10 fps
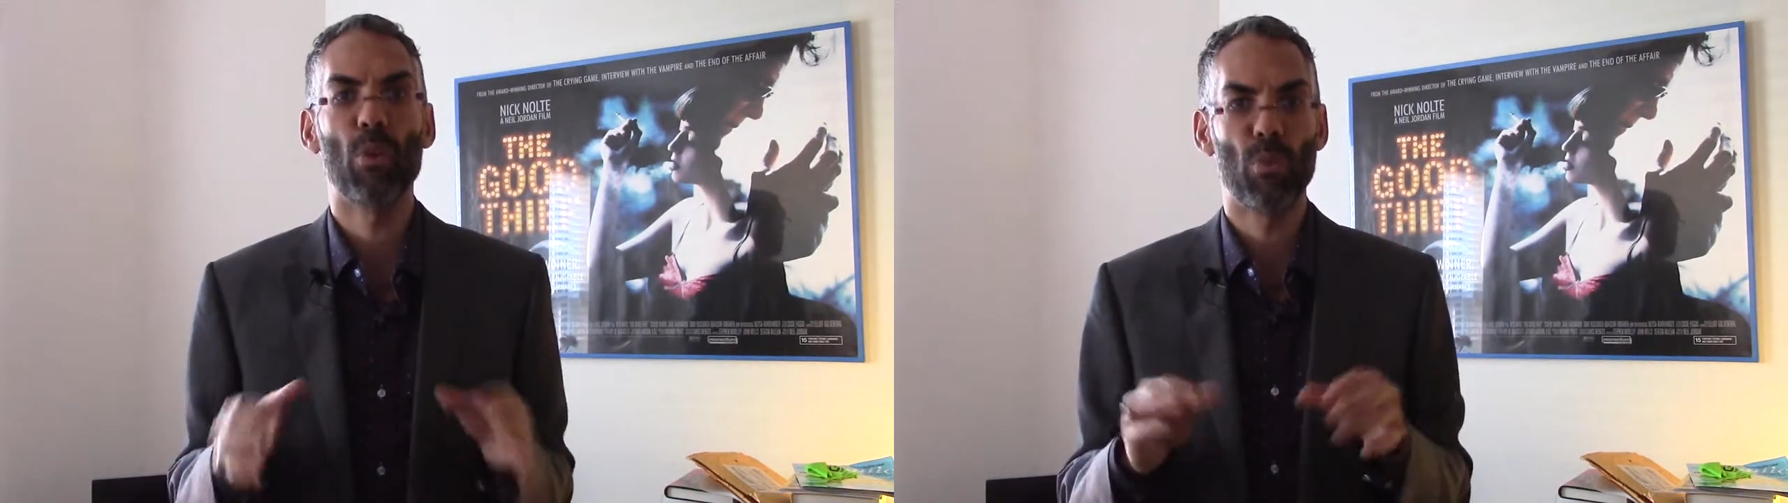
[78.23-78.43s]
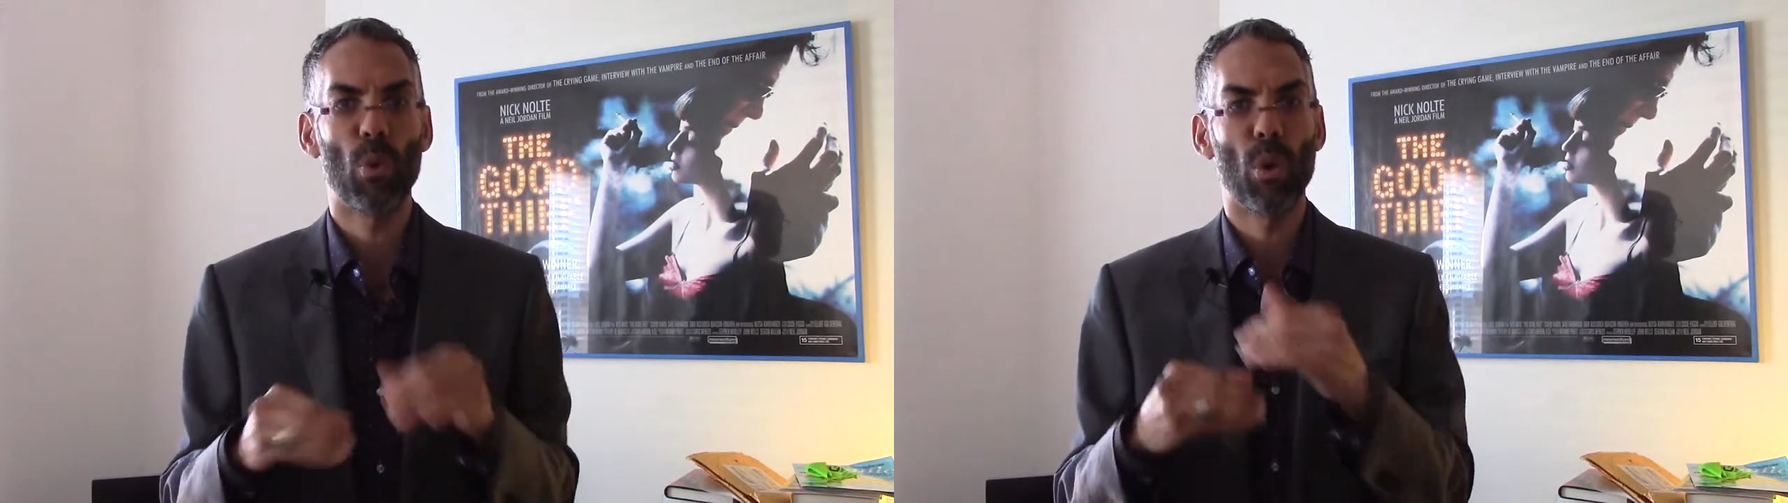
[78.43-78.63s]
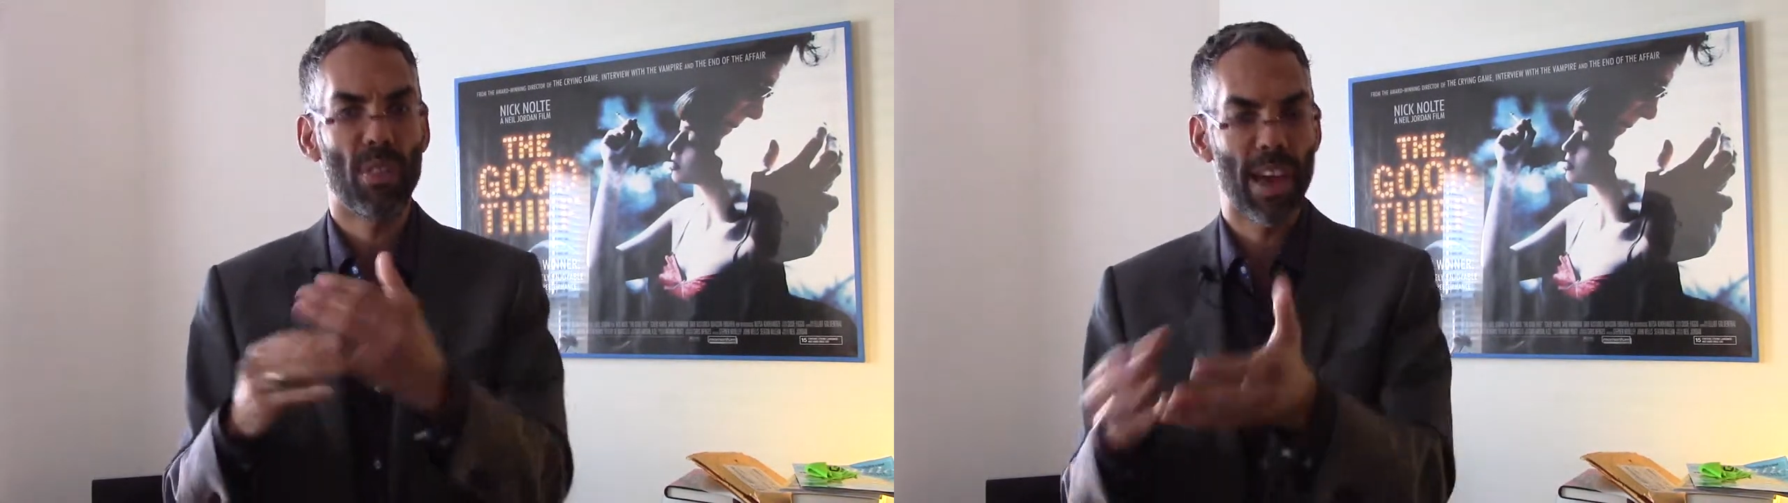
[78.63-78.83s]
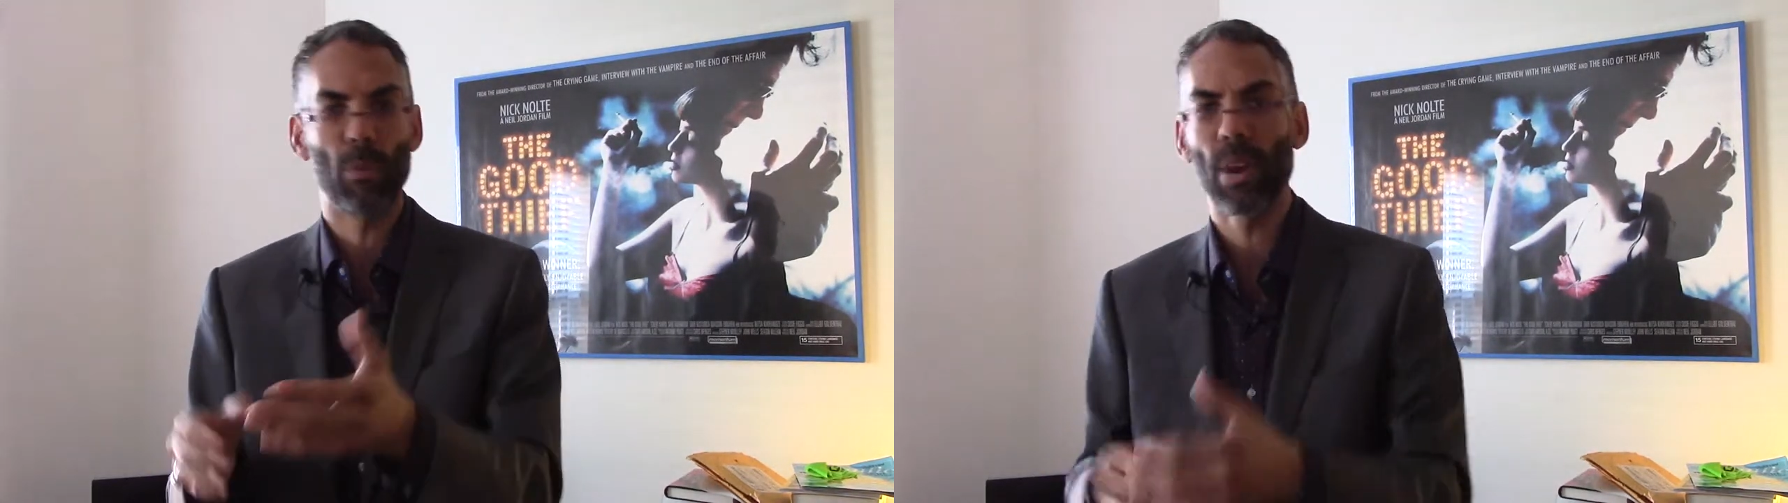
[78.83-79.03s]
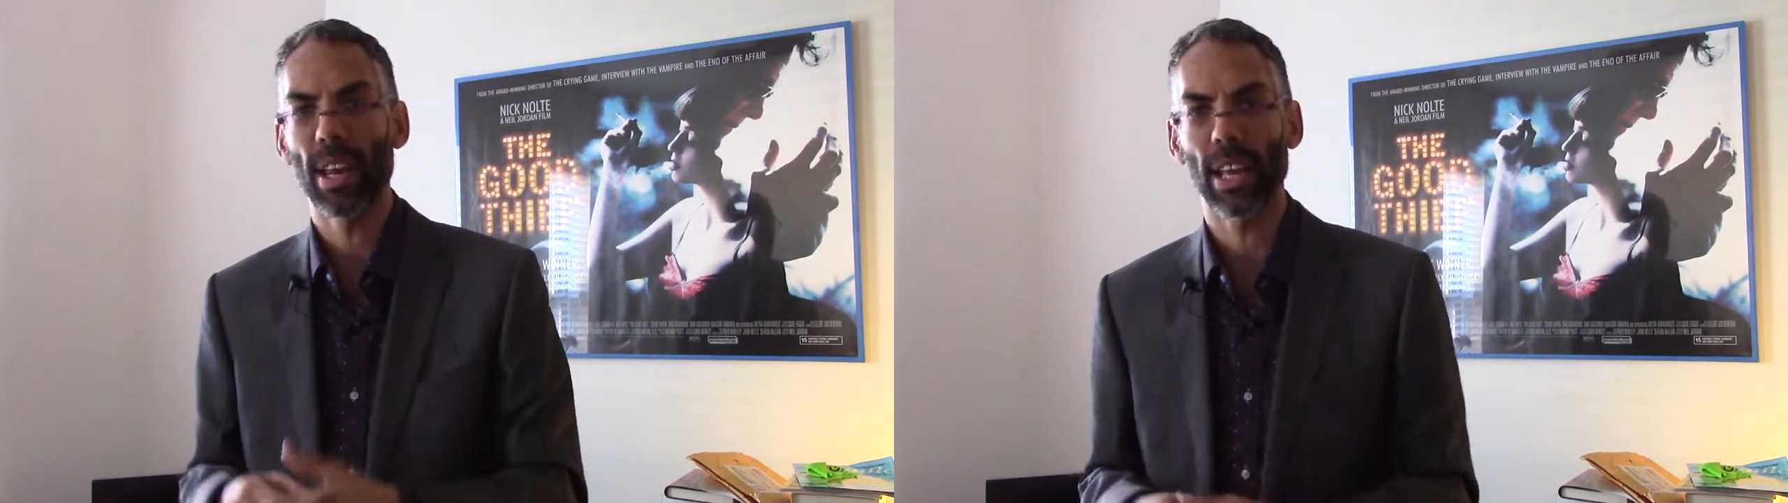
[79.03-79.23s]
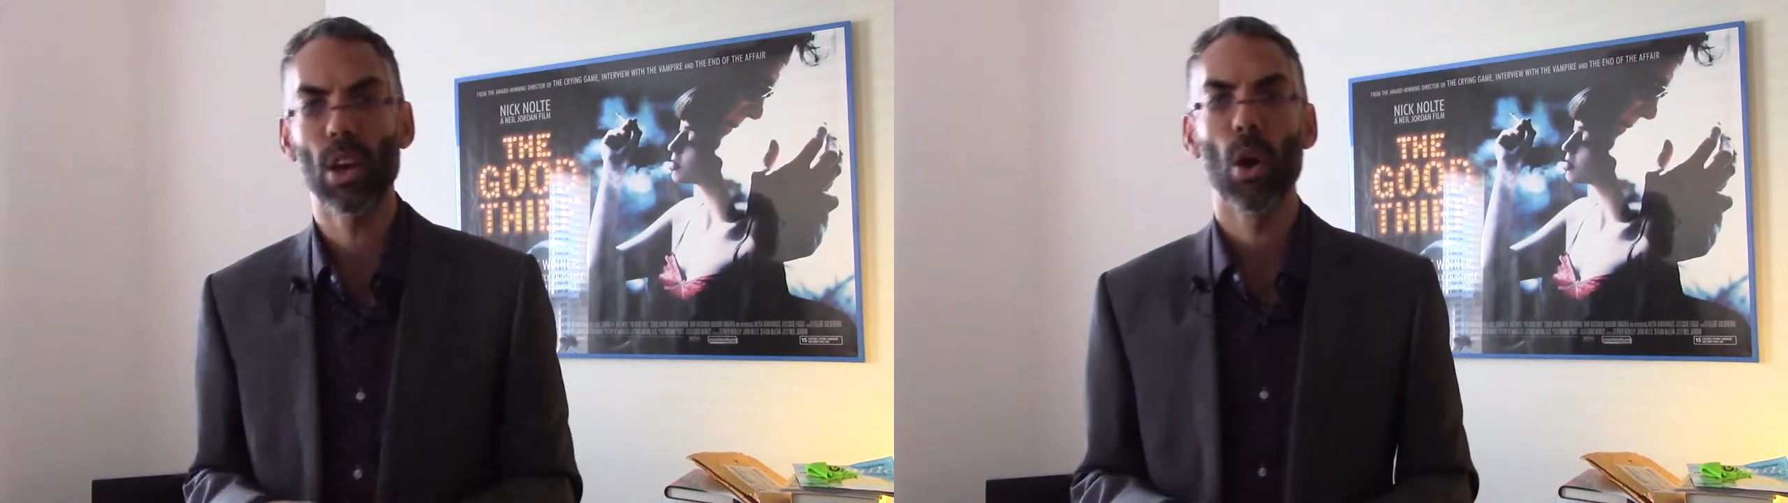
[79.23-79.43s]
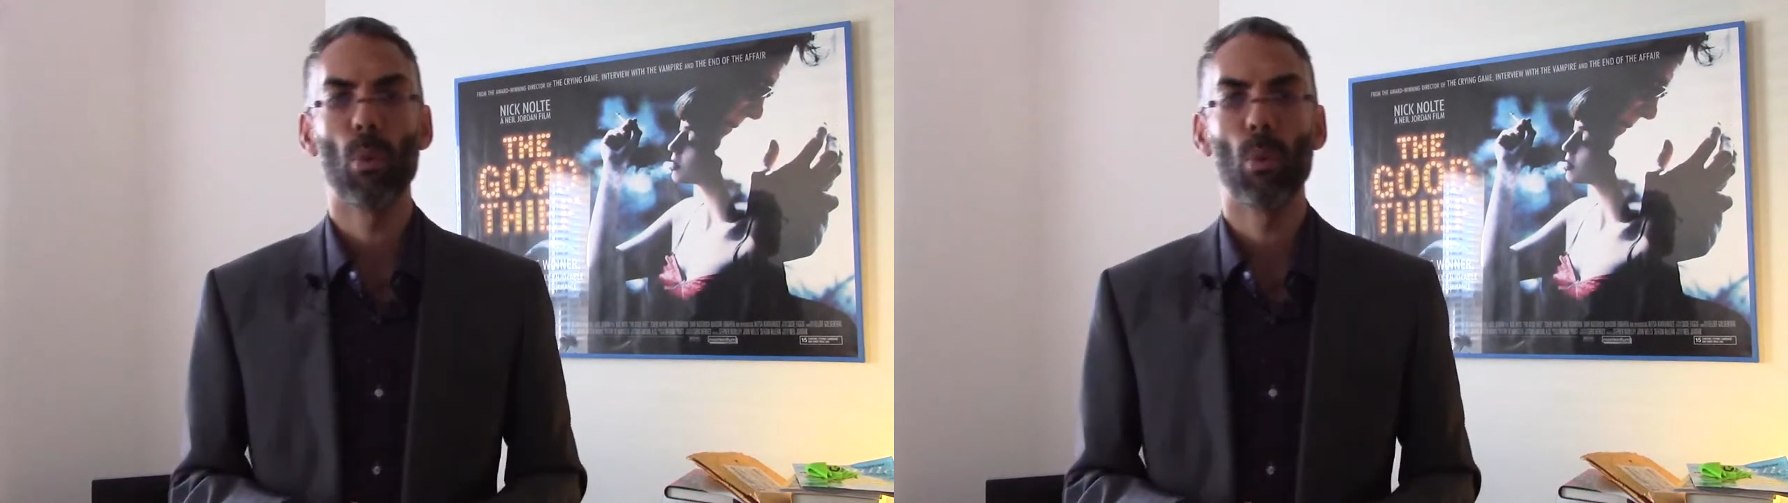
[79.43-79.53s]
for that rating,